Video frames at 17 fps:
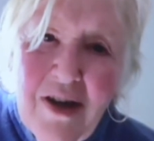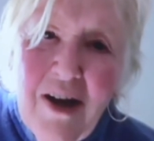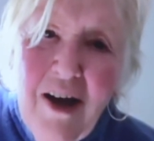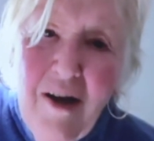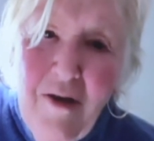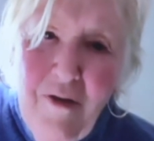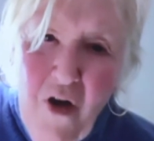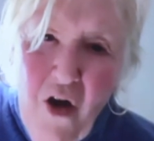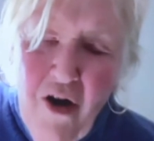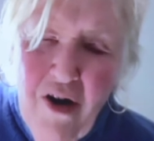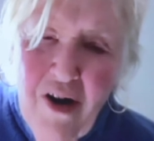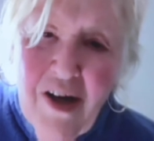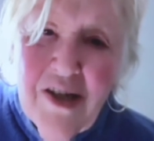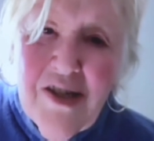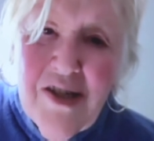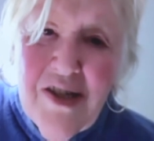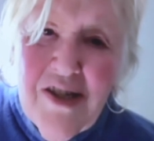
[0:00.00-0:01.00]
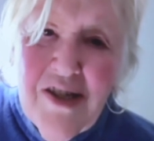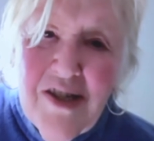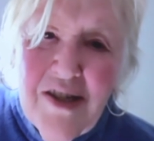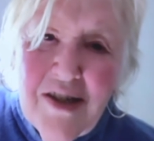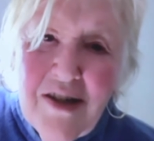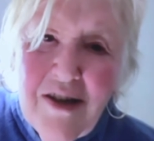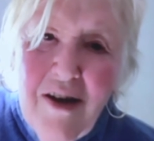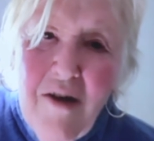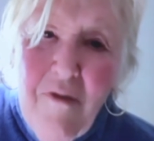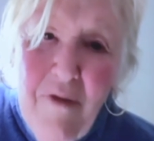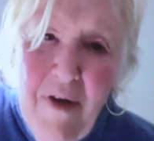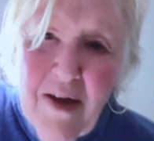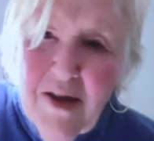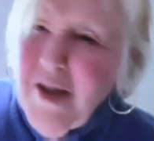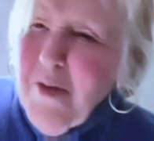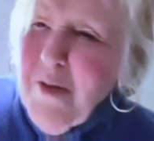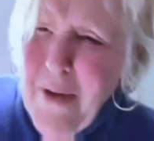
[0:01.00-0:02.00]
of artists
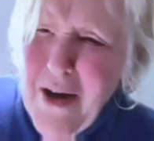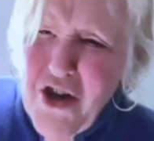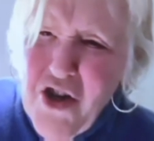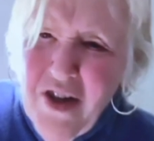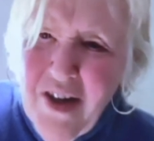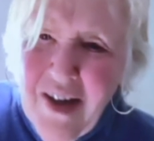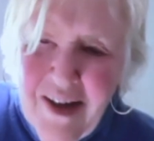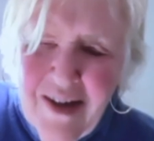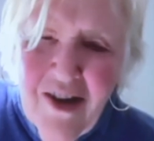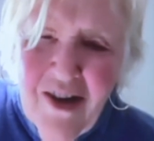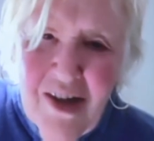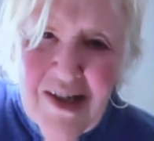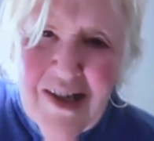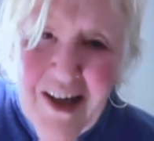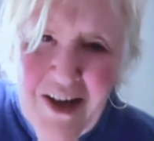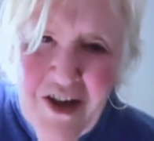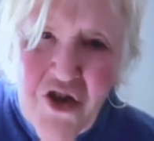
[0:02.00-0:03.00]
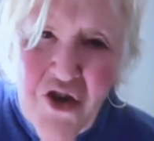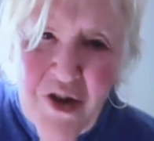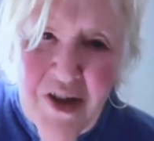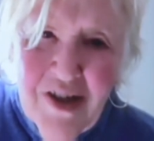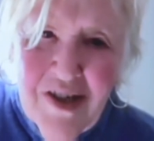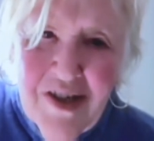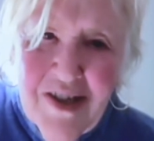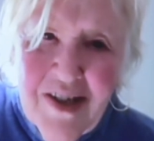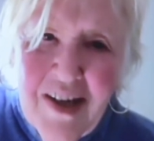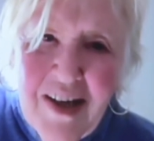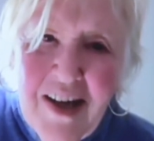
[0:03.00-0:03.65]
available, especially in Los Angeles.